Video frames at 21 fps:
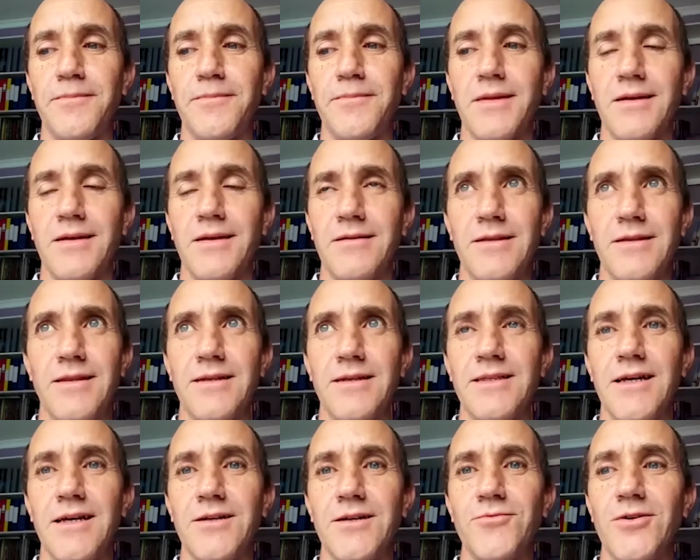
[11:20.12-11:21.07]
that's how
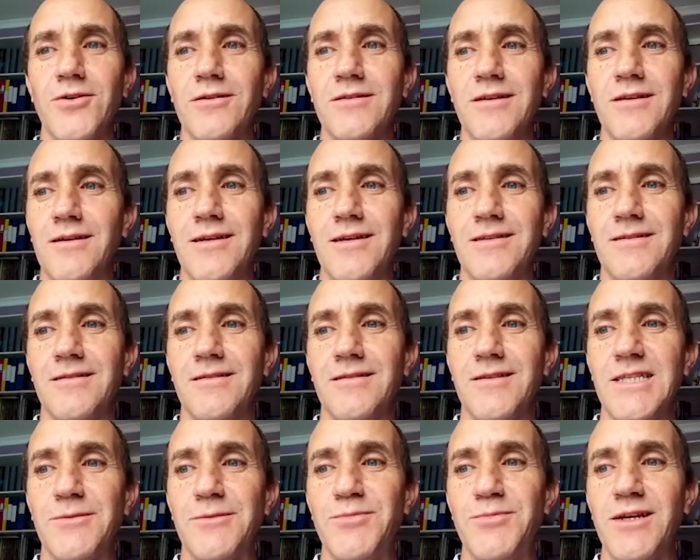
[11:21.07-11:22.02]
it works. Yeah,
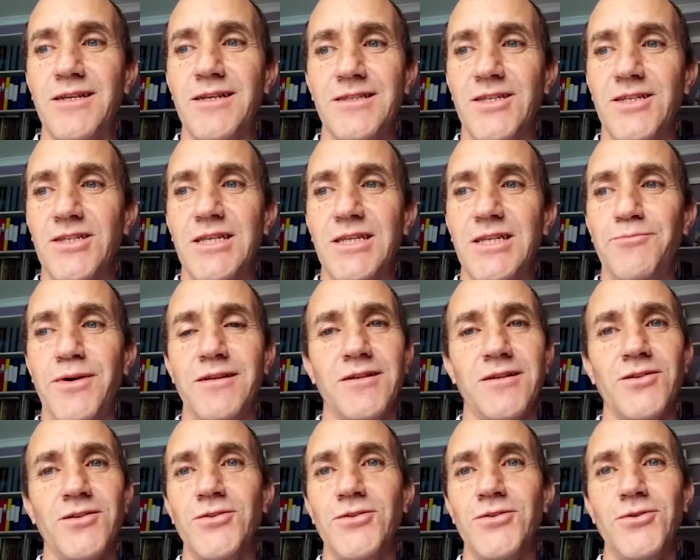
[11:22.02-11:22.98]
the speed is just
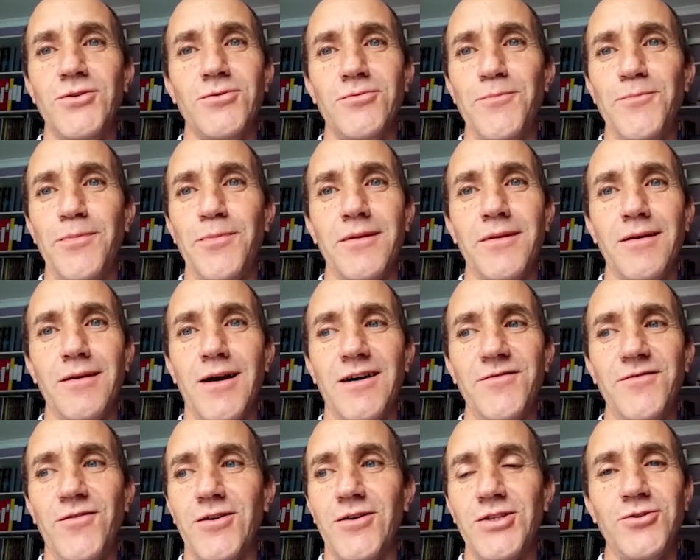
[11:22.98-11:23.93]
dependent on you, how
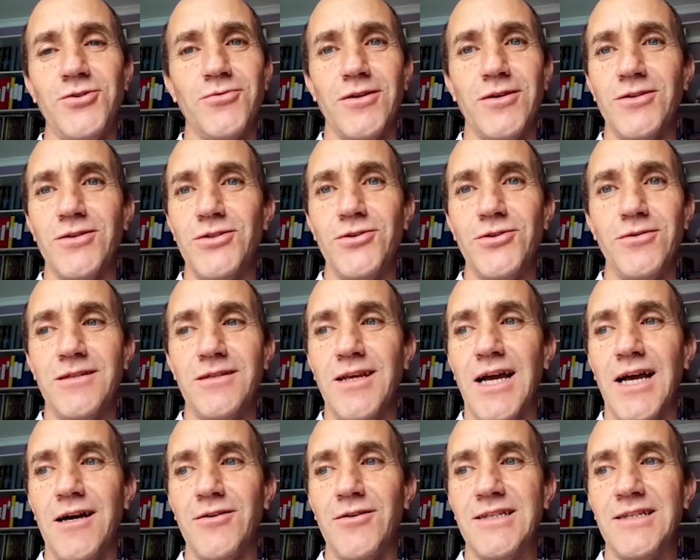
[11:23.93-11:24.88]
fast you want to do it,
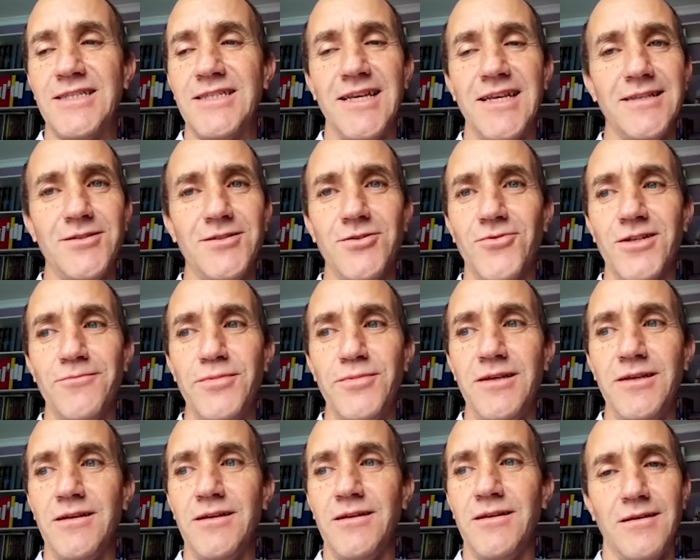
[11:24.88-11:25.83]
how intense you want to
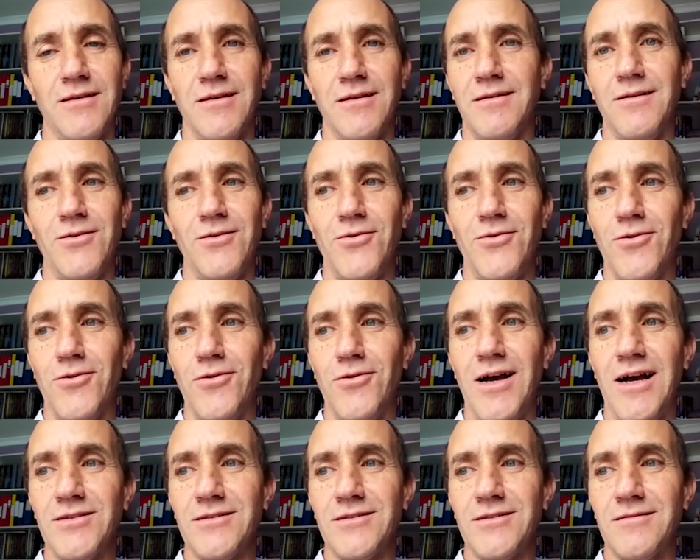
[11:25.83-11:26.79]
be, or
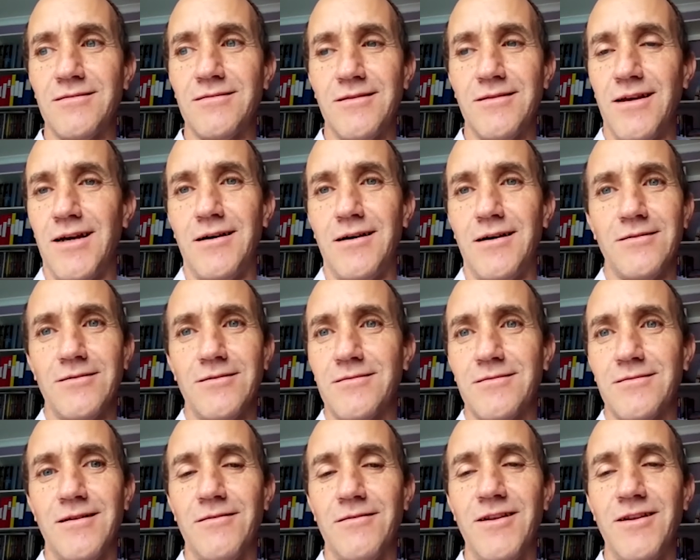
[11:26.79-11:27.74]
how
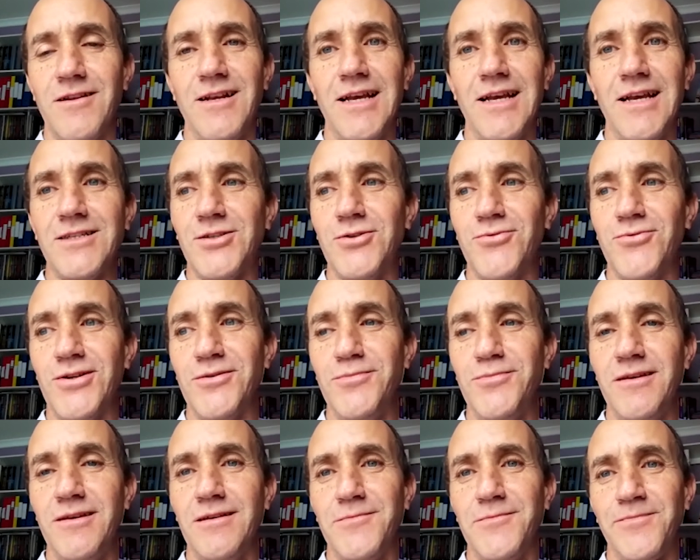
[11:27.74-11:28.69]
relaxed you want to be.